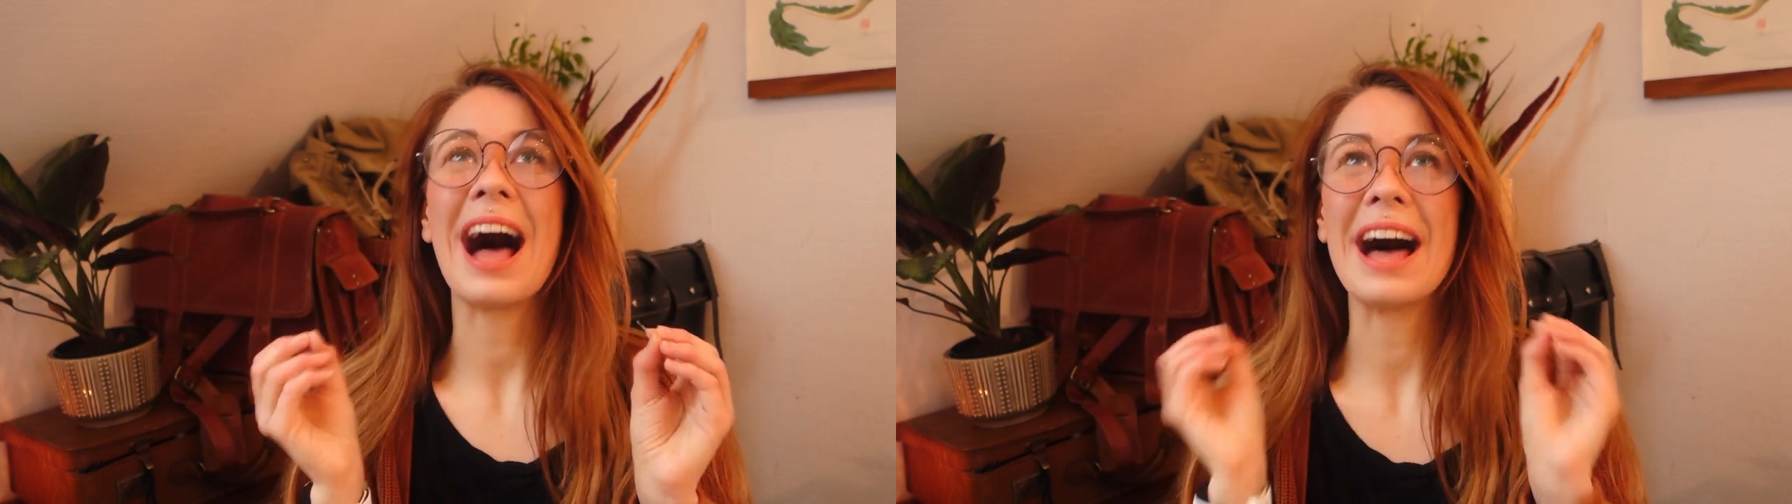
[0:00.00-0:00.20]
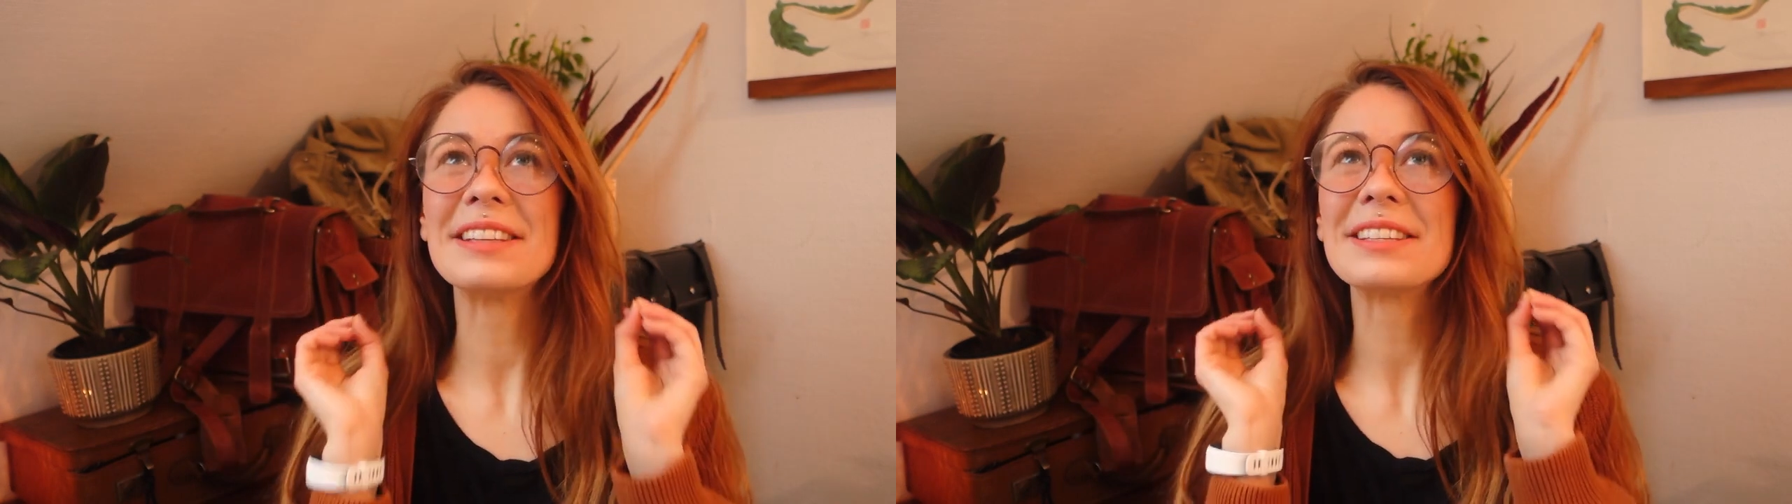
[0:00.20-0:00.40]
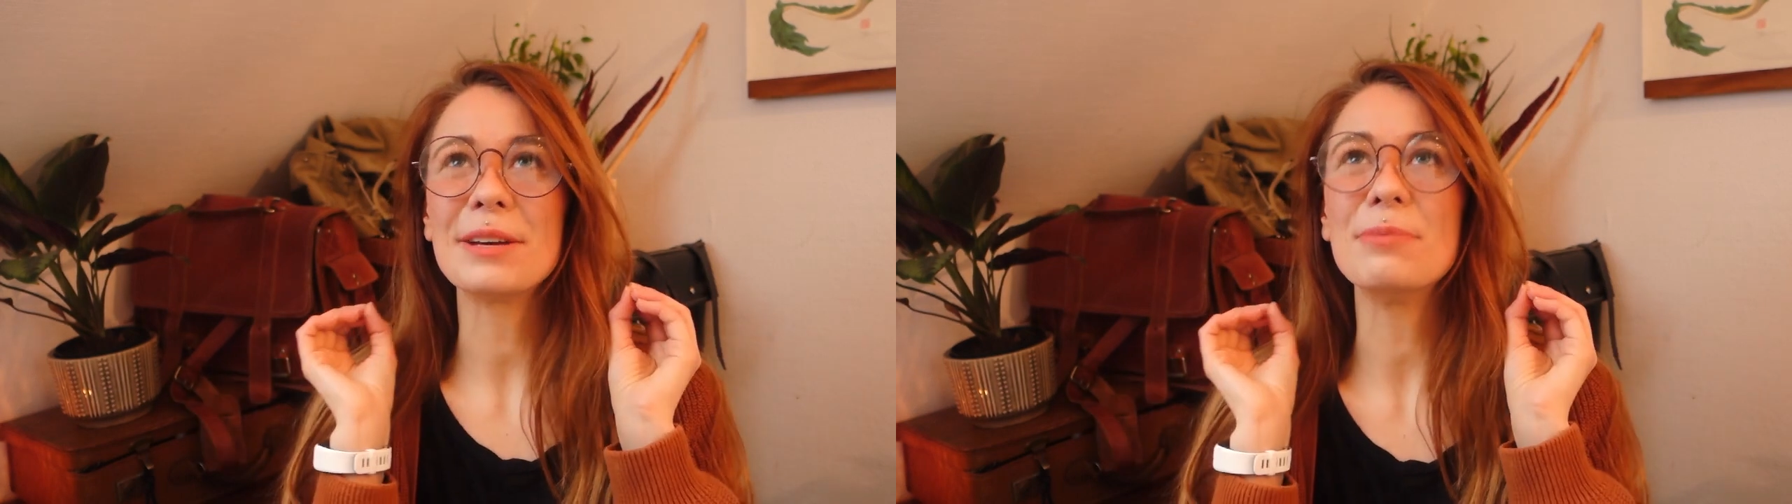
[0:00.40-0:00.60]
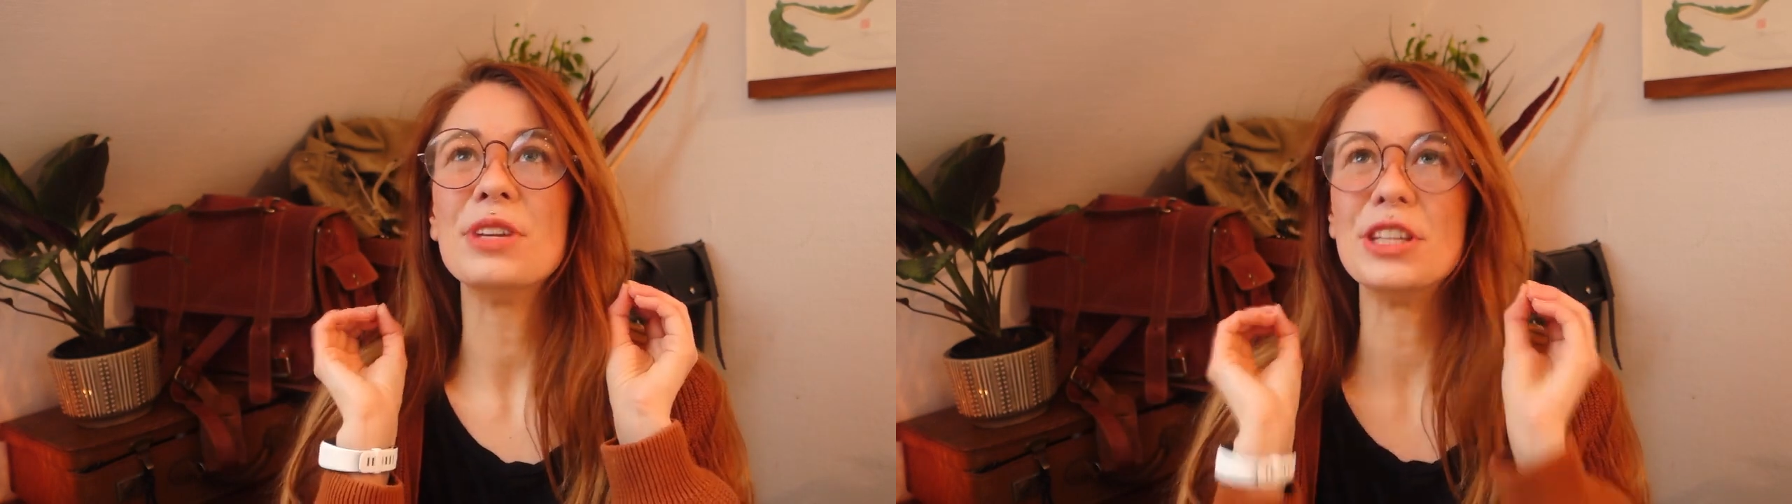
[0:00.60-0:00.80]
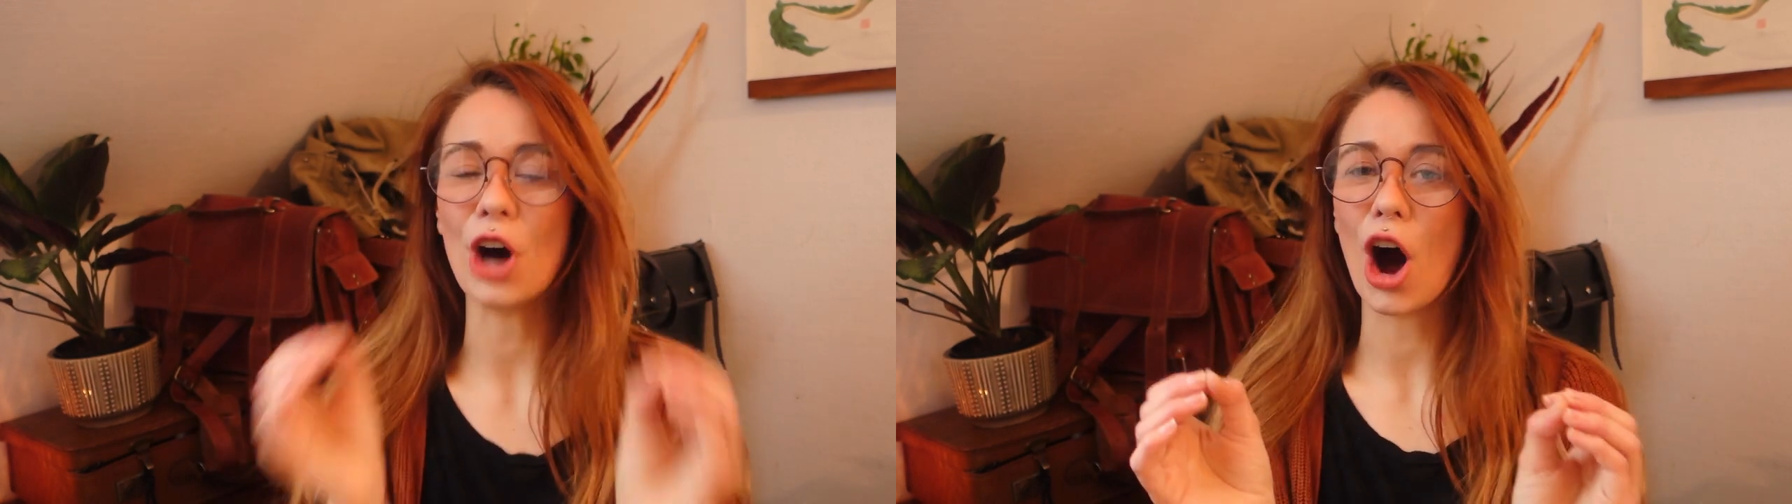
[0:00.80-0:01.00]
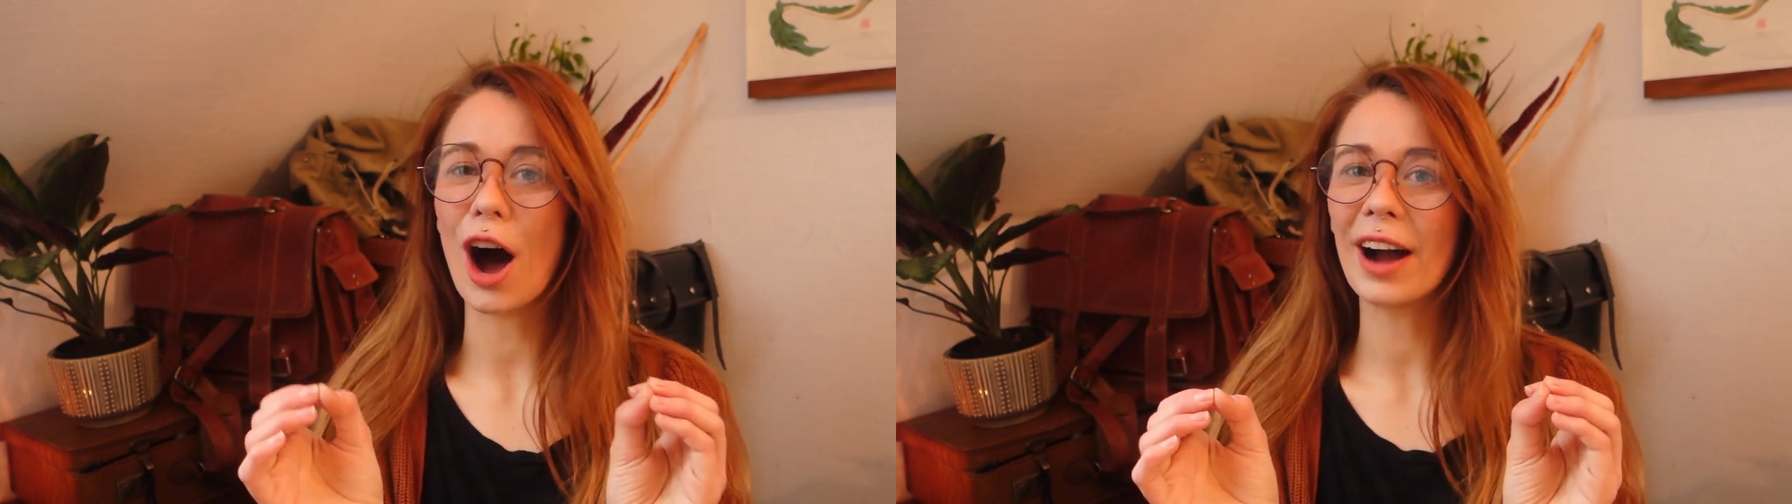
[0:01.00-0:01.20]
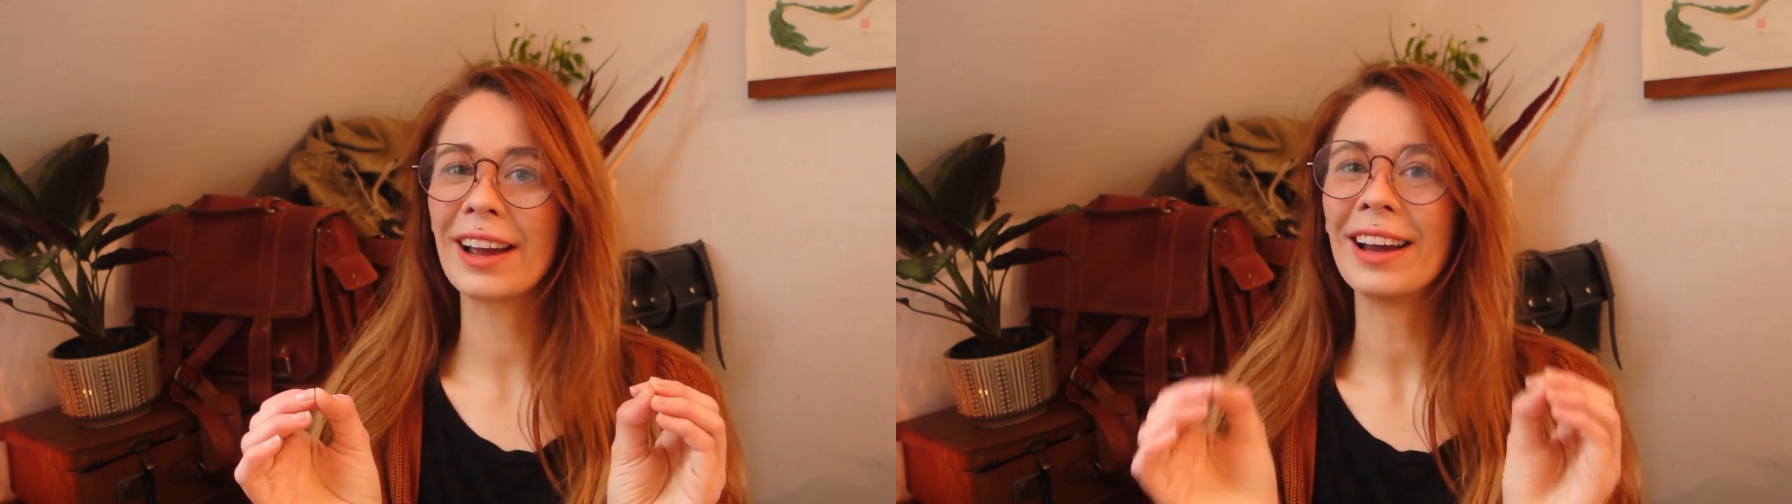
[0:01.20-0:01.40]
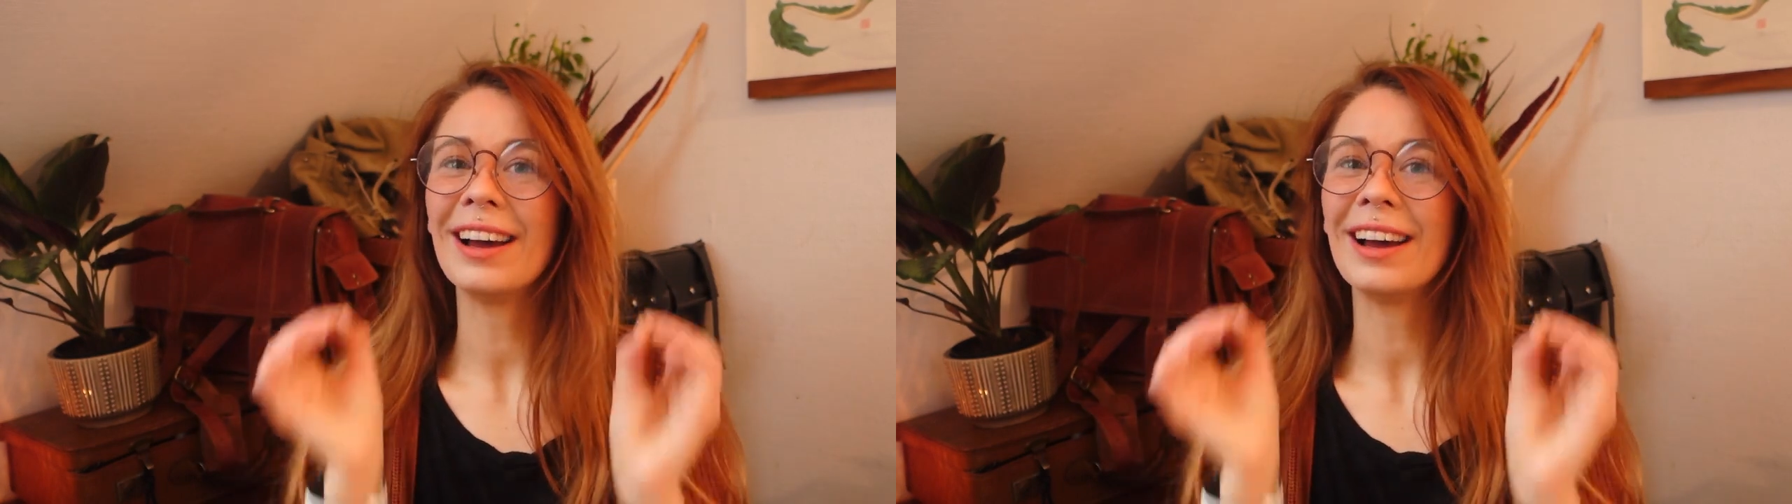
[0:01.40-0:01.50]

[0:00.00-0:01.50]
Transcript: handsome dog.